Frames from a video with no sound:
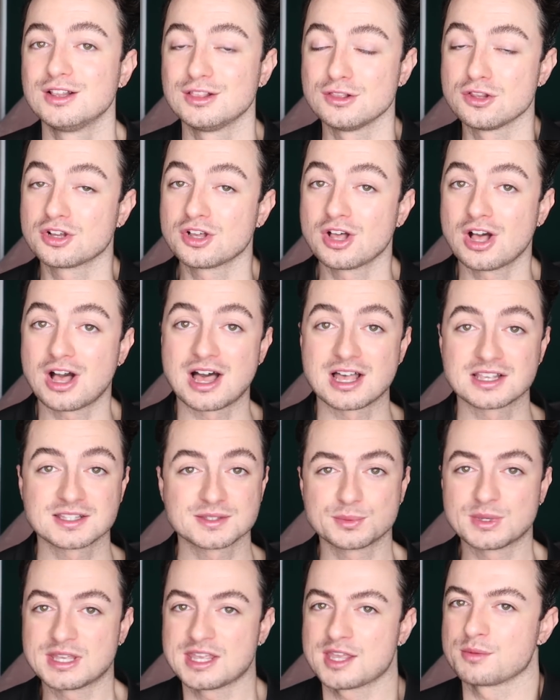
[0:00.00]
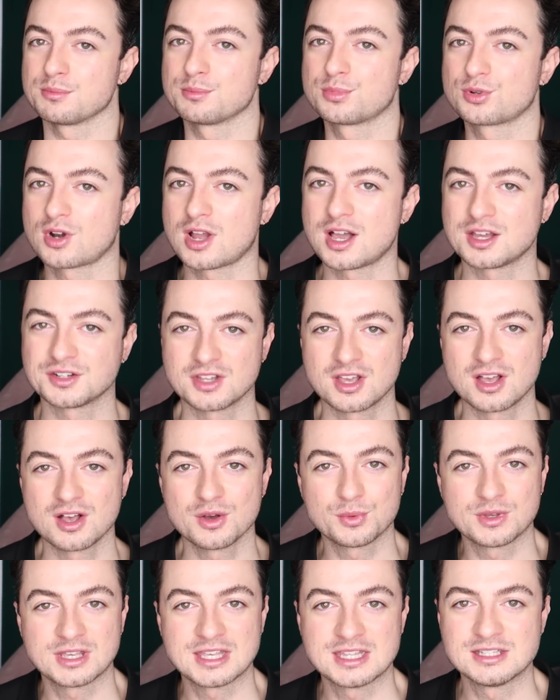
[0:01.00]
look at us, we're in
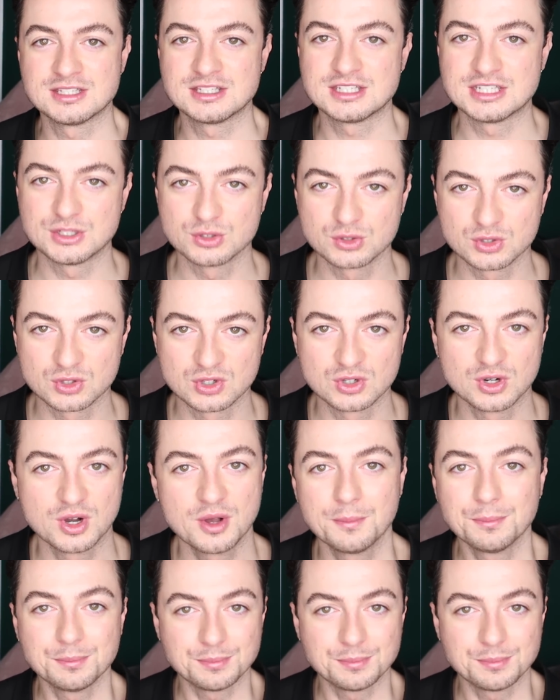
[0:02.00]
Prada, we're in Dior,